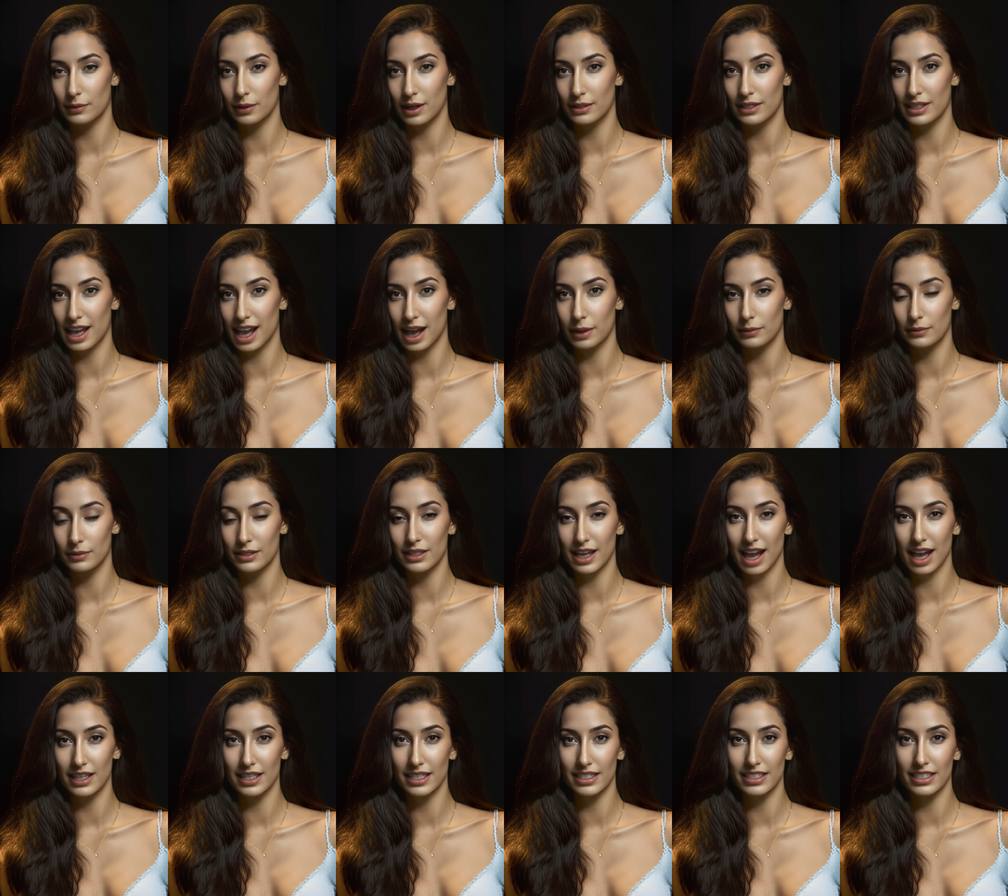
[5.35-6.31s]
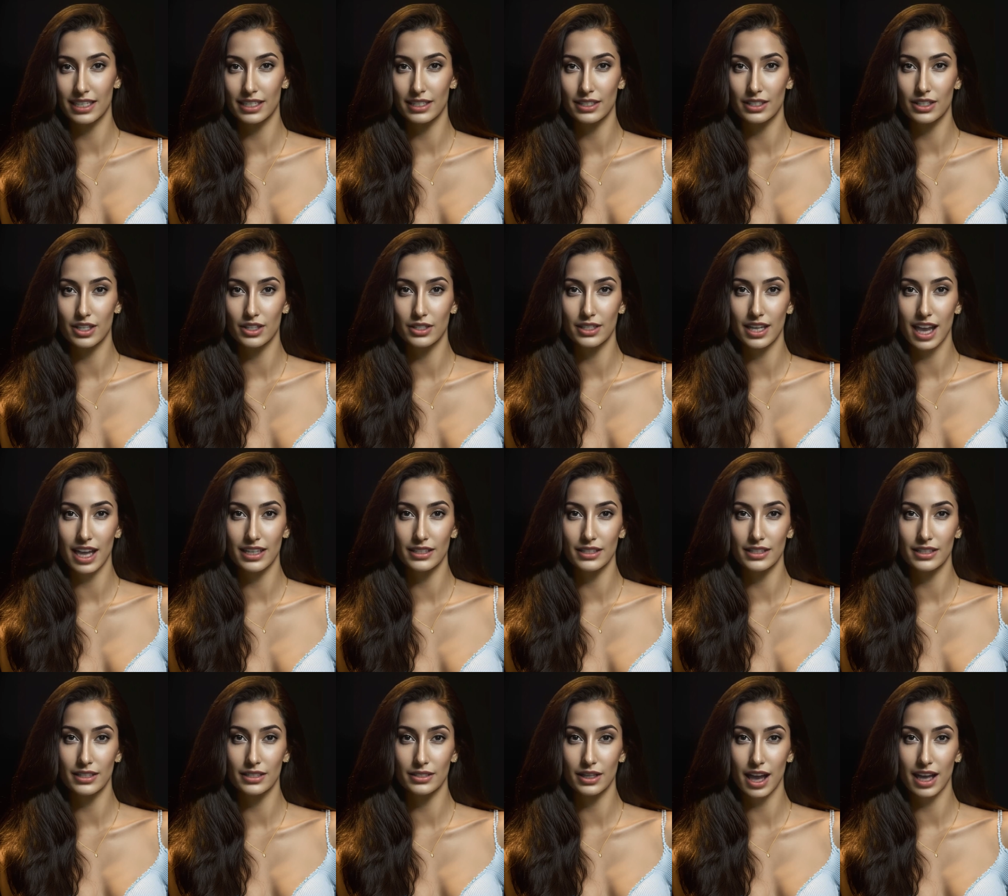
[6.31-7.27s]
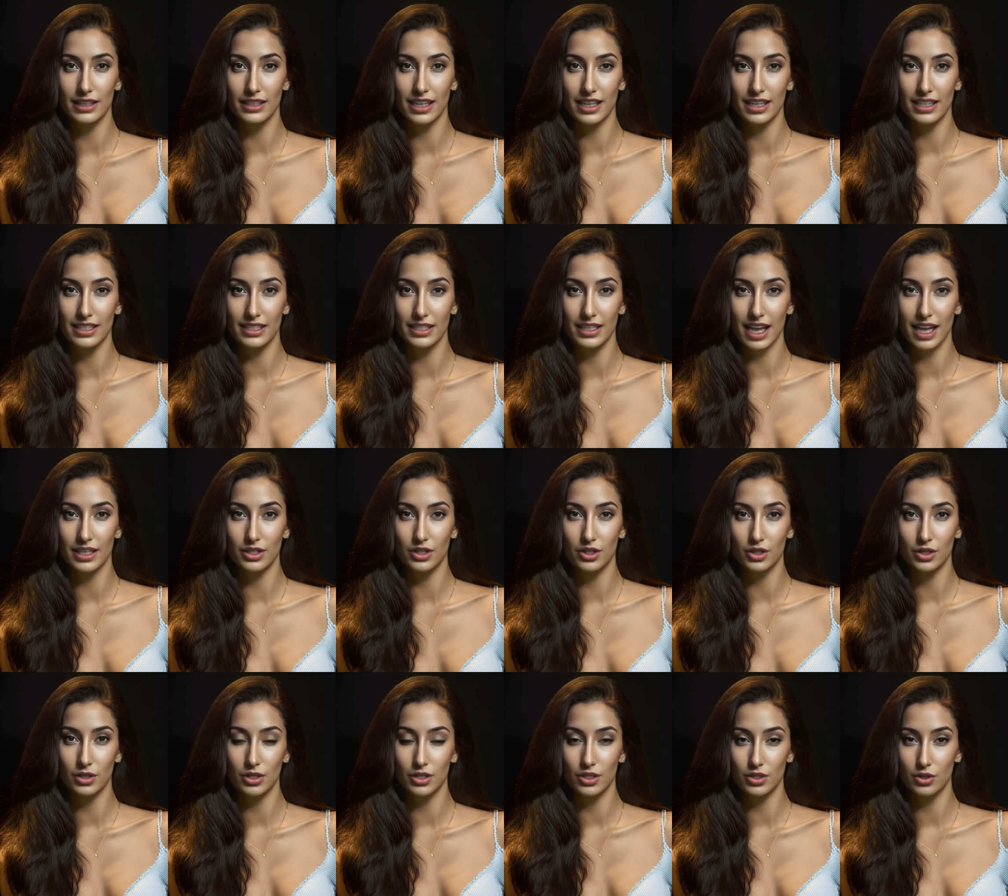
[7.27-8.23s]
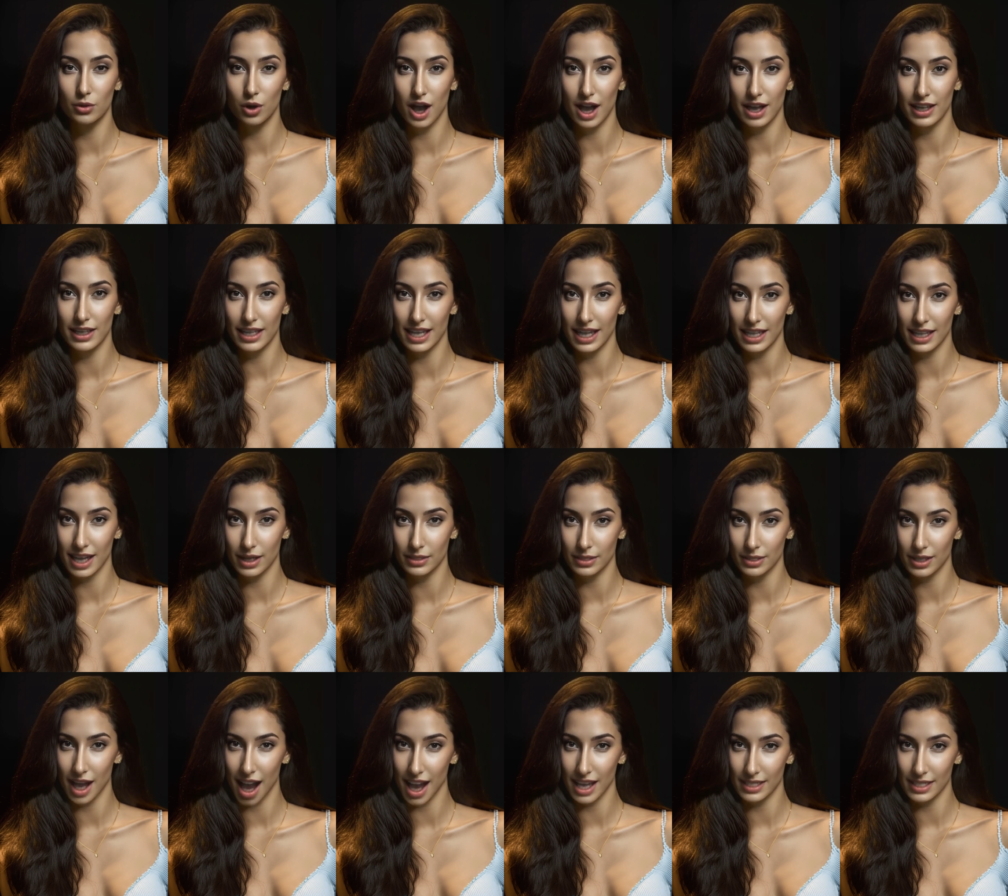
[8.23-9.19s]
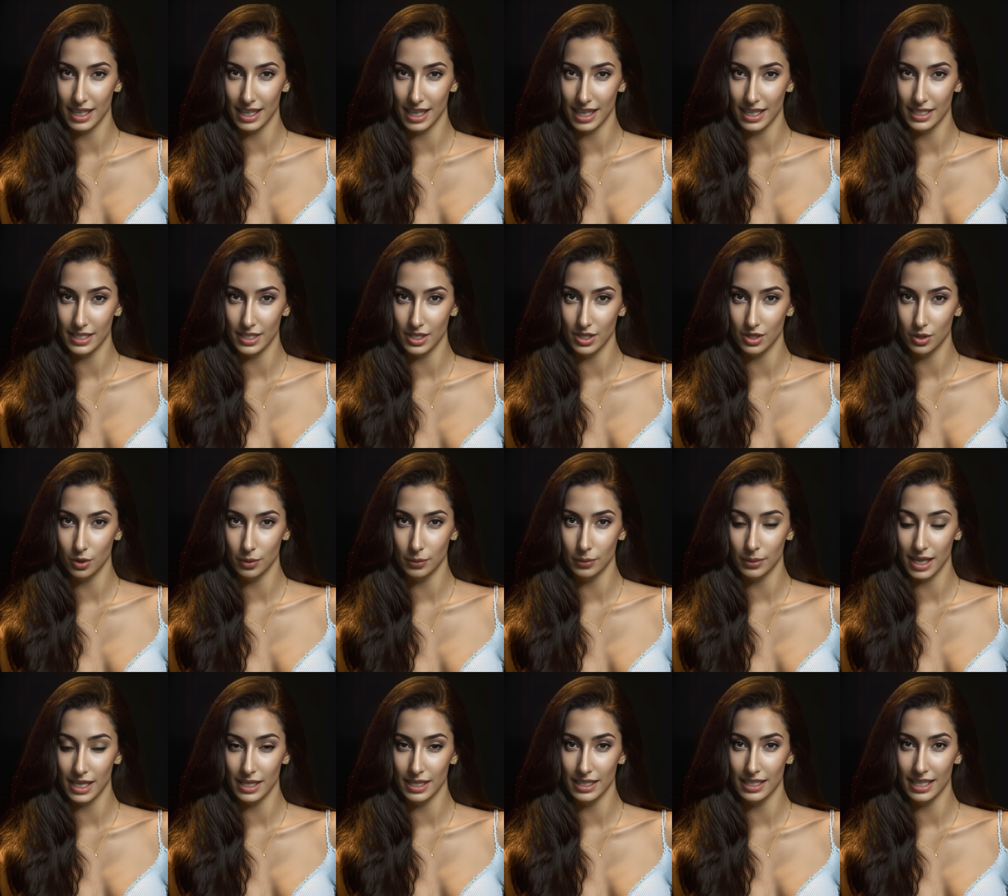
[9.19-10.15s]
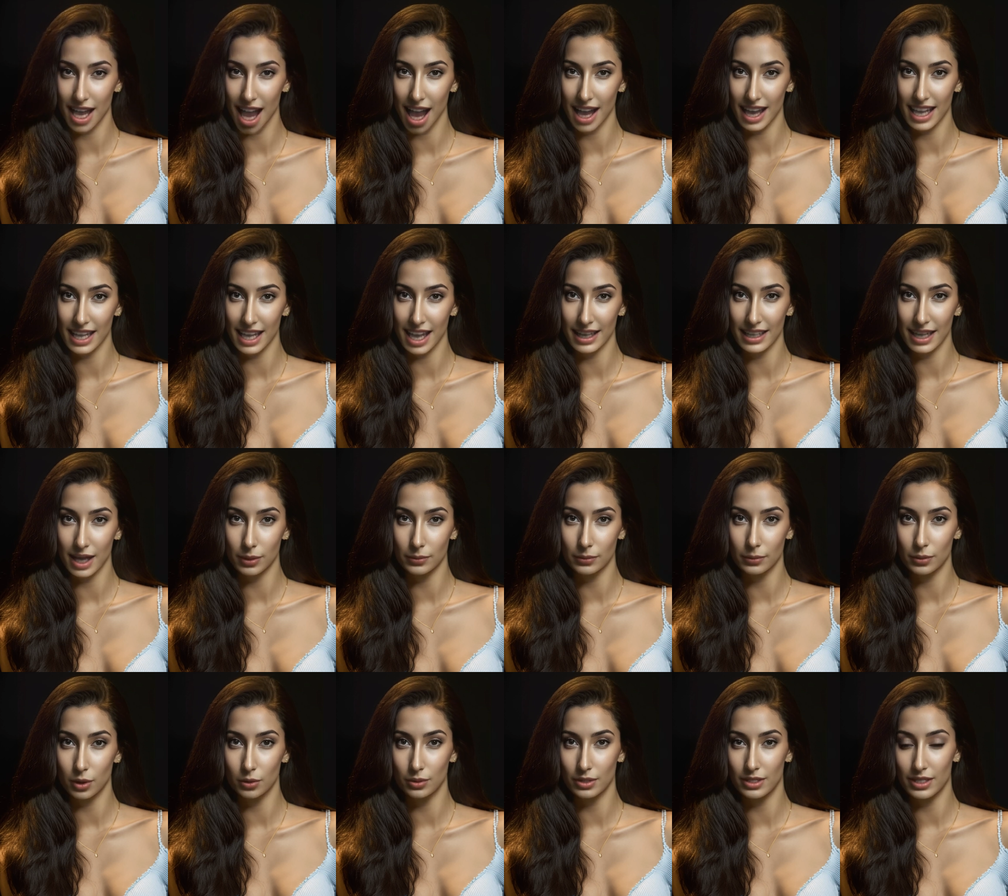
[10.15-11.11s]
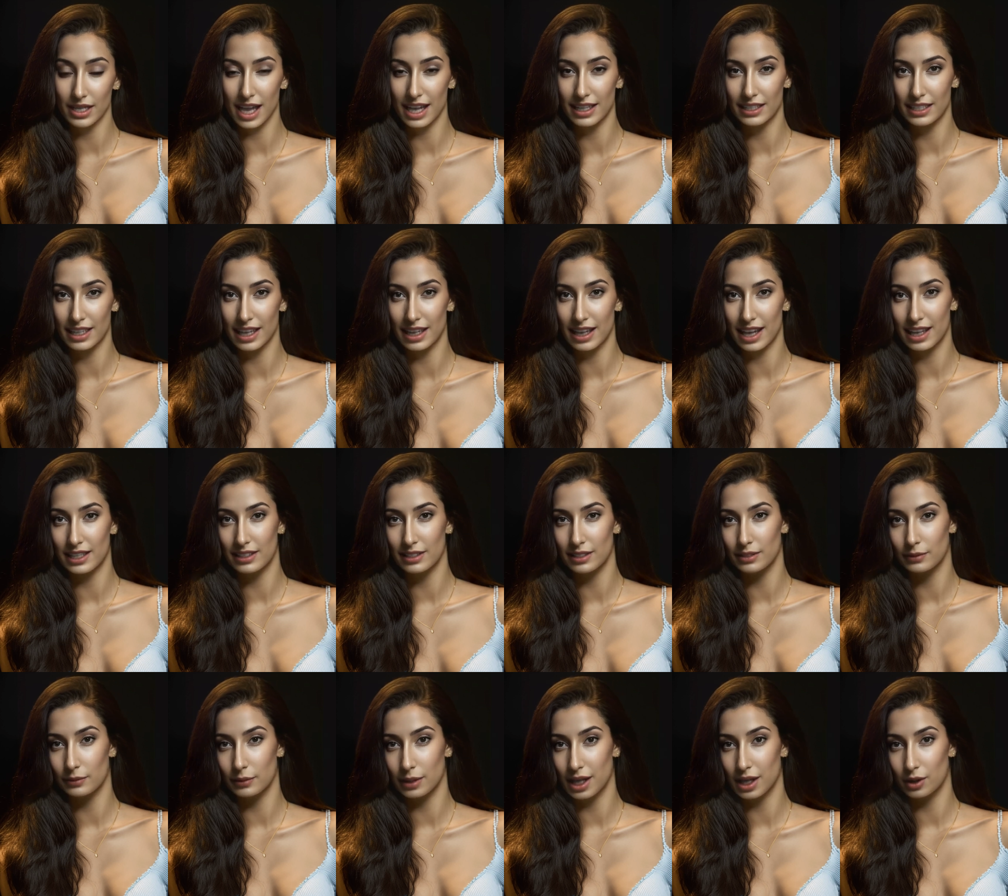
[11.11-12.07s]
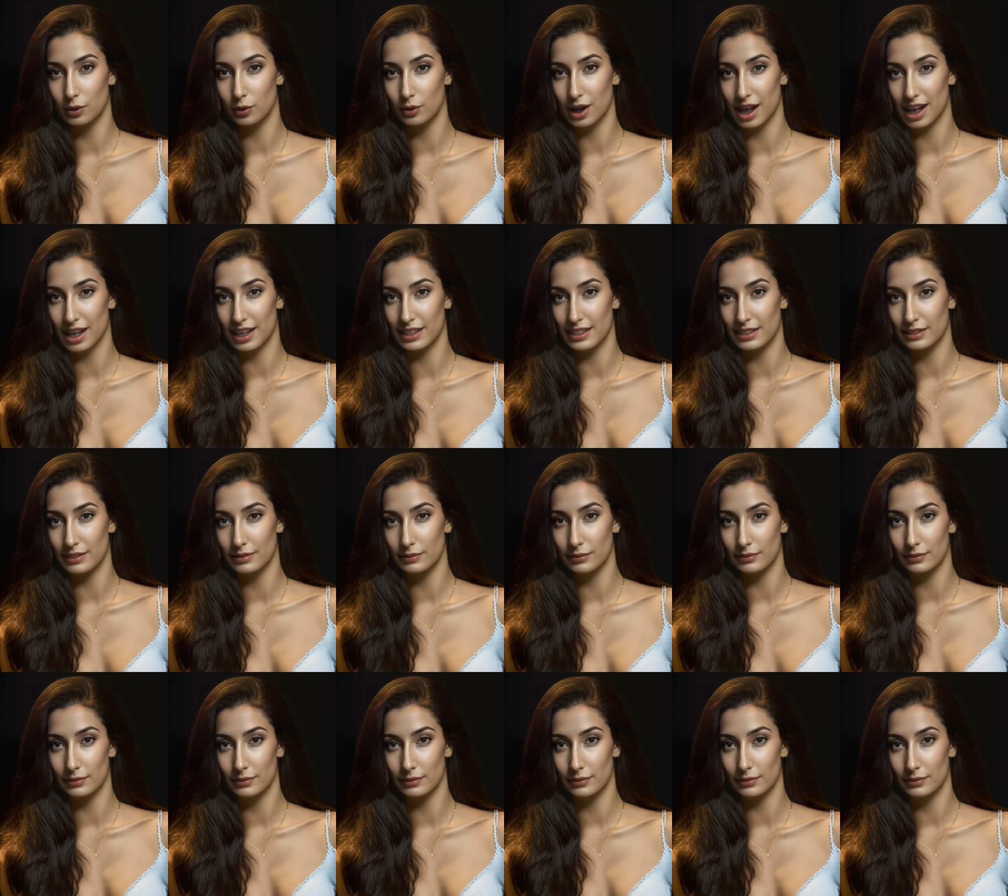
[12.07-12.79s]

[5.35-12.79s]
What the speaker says: A Times analysis suggests that an intentional strike, not an indiscriminate attack, most likely killed Pete Reed.